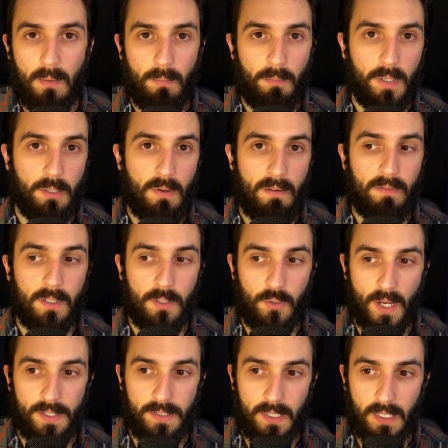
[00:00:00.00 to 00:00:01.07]
but you haven't
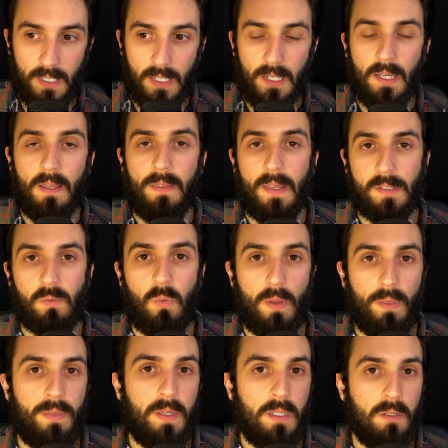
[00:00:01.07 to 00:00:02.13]
addressed it. That's
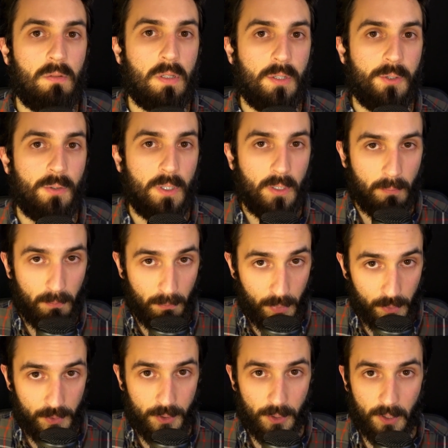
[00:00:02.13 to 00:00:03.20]
one thing you can do to
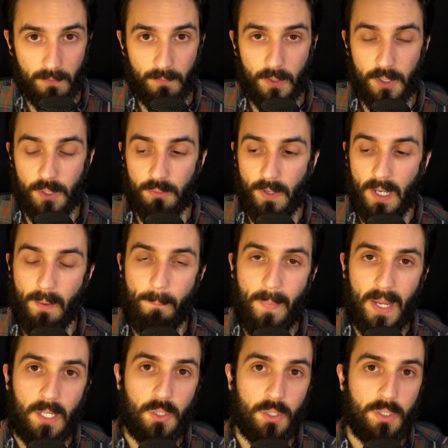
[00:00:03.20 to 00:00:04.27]
boost your conversion rate.
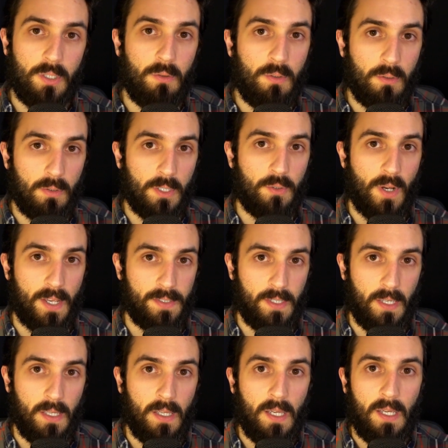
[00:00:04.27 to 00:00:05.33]
Make sure you do address
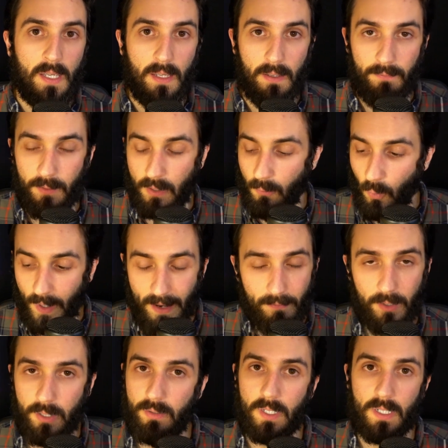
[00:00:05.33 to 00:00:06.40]
it. Whenever you get